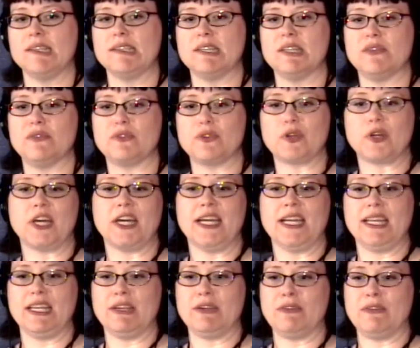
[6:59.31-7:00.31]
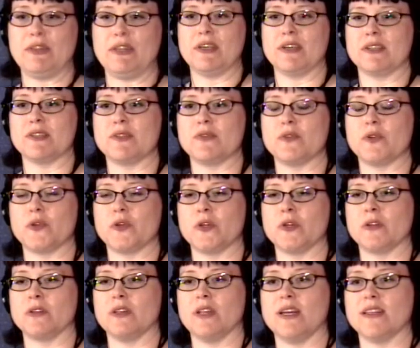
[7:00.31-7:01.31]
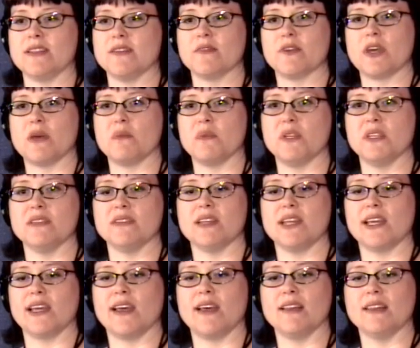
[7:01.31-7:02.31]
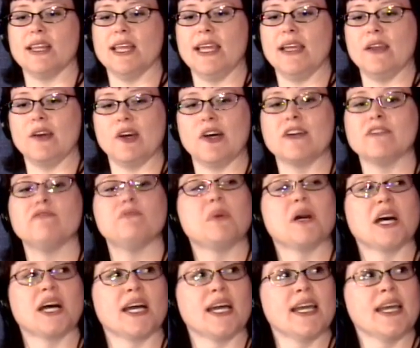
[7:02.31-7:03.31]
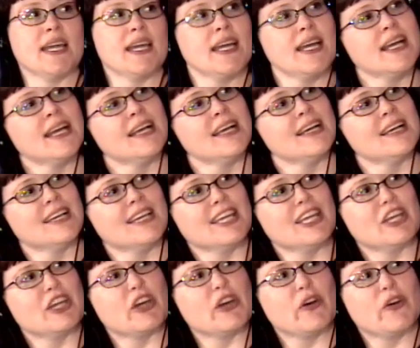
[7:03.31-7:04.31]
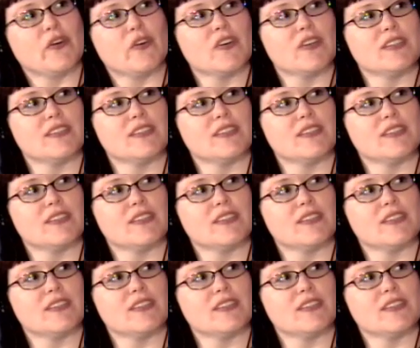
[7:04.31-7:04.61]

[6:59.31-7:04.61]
did a variety things for lots of companies that I got laid off by, you know.